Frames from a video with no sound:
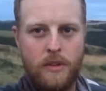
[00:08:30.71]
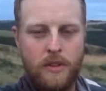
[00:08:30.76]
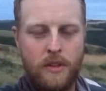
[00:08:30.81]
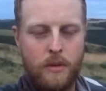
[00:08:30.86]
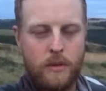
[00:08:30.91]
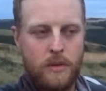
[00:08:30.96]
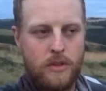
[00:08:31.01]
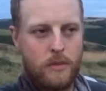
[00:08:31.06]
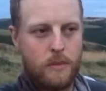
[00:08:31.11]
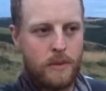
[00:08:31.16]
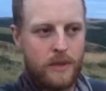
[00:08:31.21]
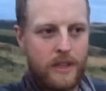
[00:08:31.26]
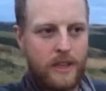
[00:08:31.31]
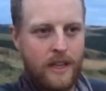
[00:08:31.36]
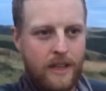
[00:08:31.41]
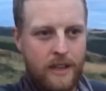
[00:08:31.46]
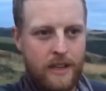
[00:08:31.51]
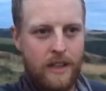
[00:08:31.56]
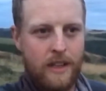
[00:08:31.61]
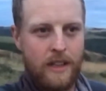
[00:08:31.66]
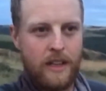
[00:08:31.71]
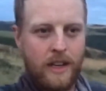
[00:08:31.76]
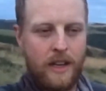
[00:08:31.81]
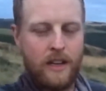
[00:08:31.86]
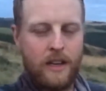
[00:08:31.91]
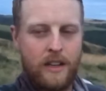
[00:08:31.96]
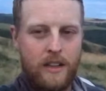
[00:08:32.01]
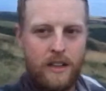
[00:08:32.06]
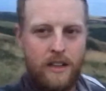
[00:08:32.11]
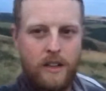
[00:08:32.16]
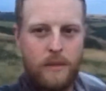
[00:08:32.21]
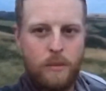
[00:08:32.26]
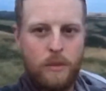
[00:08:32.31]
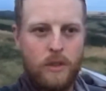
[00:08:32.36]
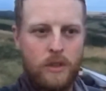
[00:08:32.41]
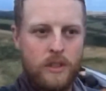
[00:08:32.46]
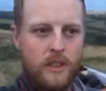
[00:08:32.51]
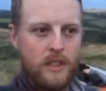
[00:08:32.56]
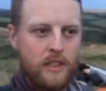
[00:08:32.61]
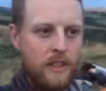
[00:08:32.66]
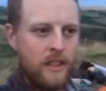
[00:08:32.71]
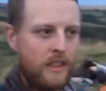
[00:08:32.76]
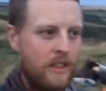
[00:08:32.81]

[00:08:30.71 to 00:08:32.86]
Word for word: so we should be getting in there in the morning